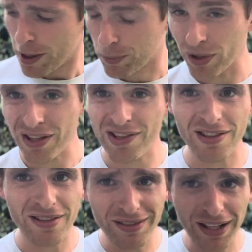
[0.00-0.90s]

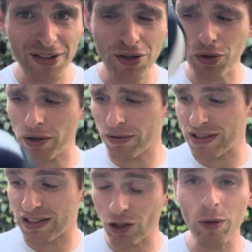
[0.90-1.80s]
Brooks, you guys are doing, the
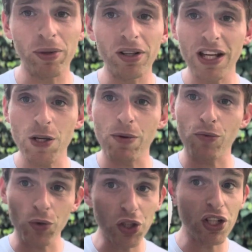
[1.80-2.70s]
durability has
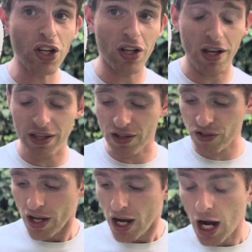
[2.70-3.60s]
been really good on these.